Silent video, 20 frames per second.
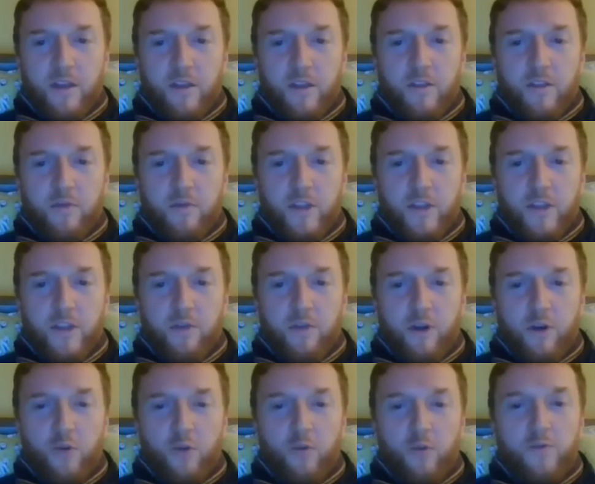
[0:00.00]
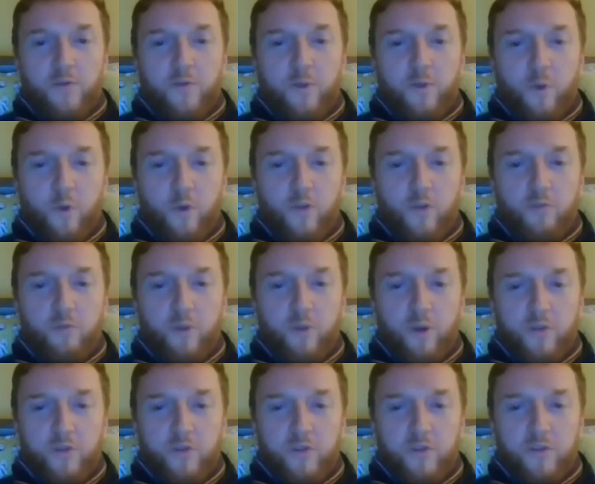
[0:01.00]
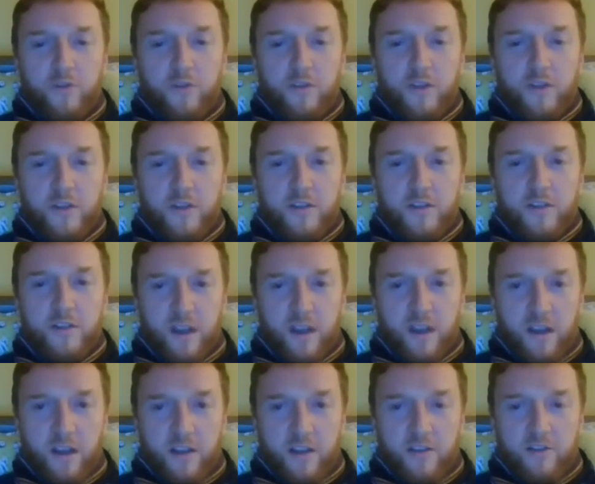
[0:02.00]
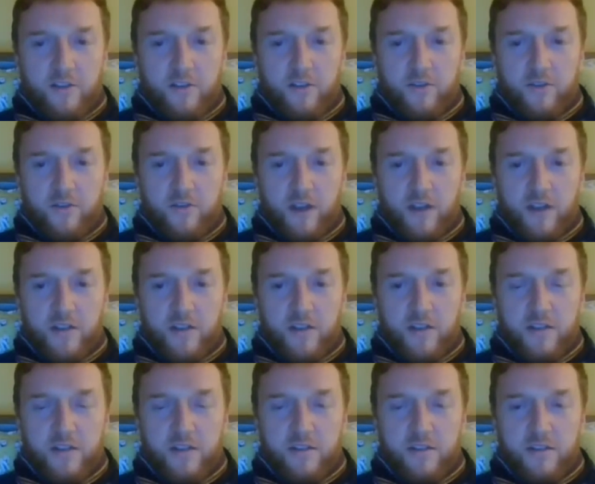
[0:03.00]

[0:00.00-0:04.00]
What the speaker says: 3-year-old Ford model signed and contracted.